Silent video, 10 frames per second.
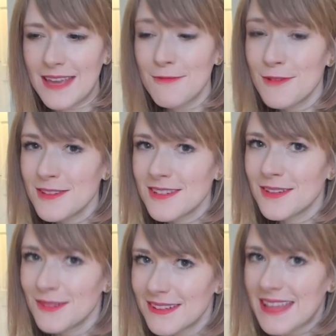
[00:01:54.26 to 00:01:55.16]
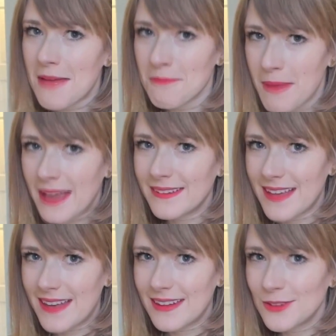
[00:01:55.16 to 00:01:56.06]
It was a good attempt back
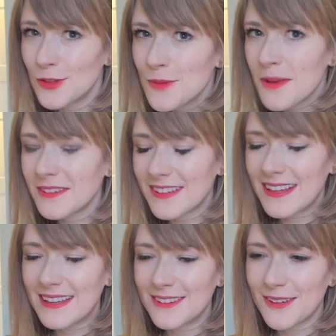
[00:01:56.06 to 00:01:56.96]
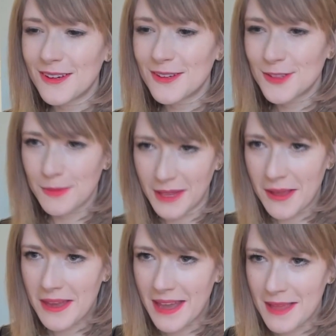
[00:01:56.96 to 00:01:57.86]
then, and two months later,
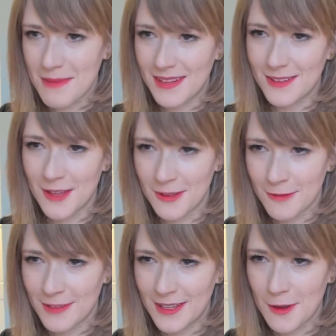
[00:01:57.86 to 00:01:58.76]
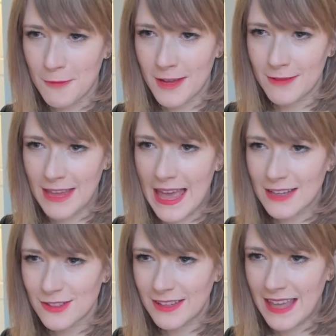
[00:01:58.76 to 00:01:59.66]
Sopiko and I made another video where we
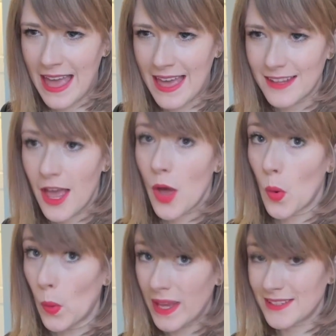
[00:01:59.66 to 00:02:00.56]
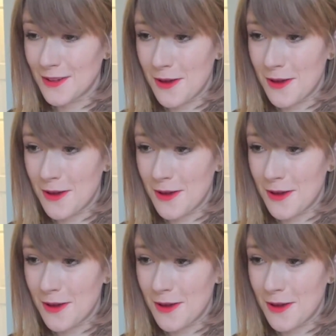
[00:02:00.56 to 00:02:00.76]
actually had wigs